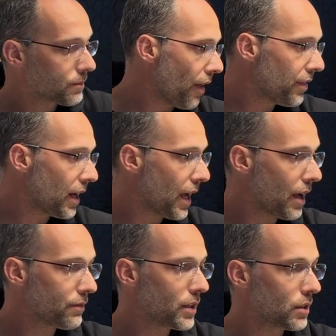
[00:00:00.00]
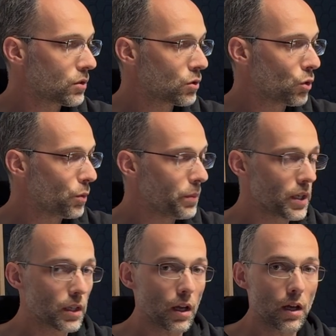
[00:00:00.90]
And then I have the two
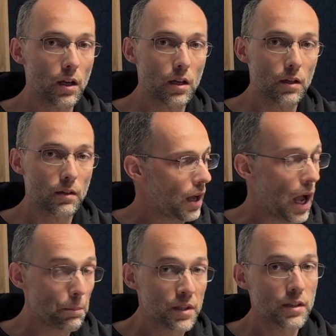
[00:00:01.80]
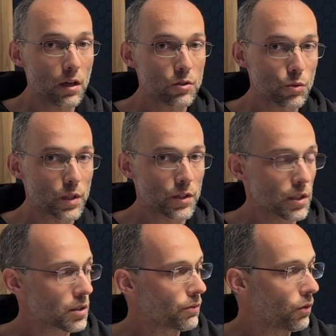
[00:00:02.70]
big up and down
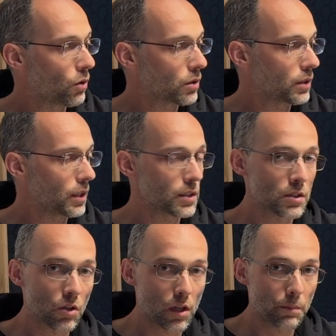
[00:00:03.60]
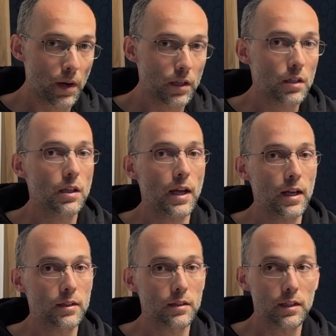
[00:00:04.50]
switches for the solar panel
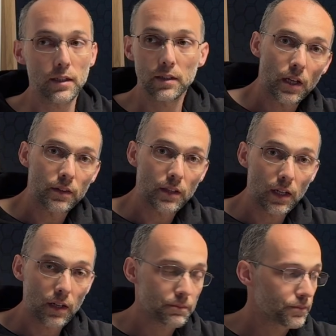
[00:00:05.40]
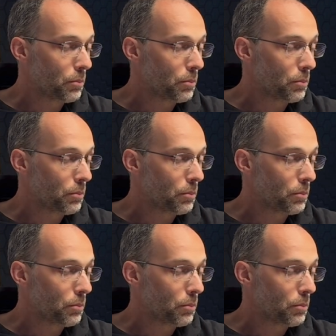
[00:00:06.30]
and the antenna.